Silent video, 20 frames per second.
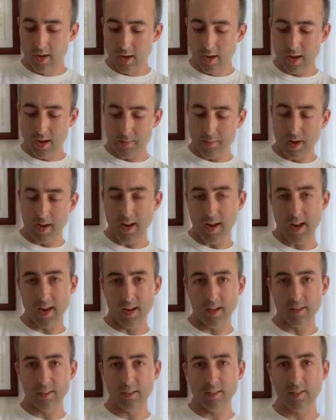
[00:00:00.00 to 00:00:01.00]
in my
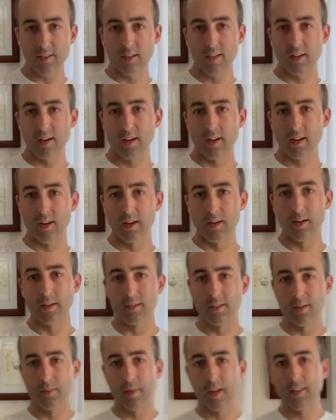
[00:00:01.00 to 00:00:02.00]
hands
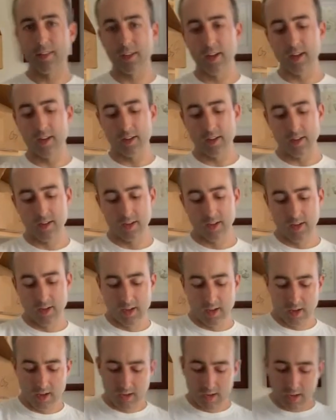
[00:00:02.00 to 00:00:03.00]
to my side.
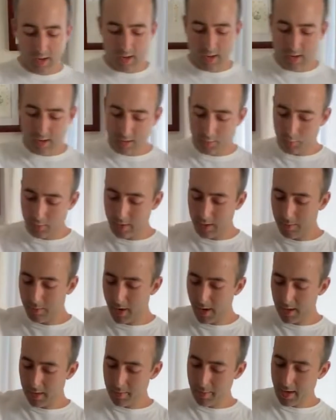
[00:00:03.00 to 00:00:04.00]
And when you
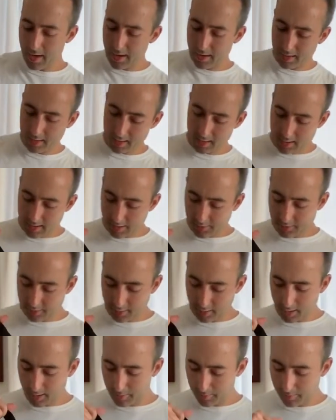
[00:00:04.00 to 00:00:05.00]
buy the bag, it also
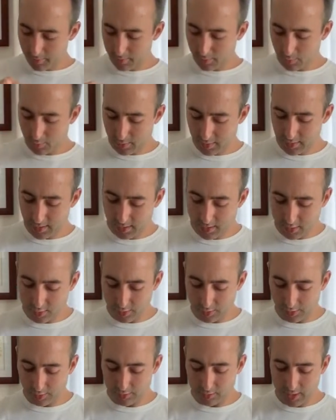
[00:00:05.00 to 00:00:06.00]
comes with the
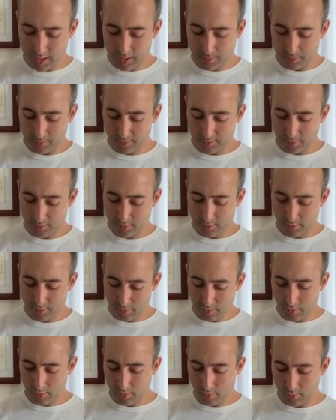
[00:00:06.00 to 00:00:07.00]
shoulder straps
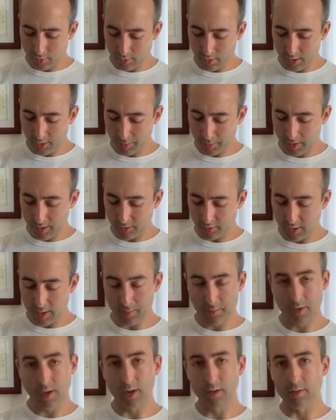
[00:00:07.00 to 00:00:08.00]
or crossbody
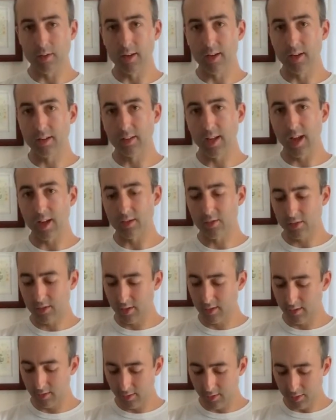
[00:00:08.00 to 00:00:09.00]
straps already attached.
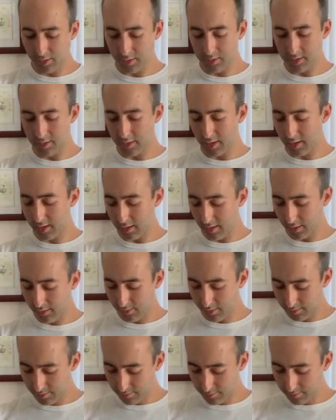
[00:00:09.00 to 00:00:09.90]
So it'll look like this.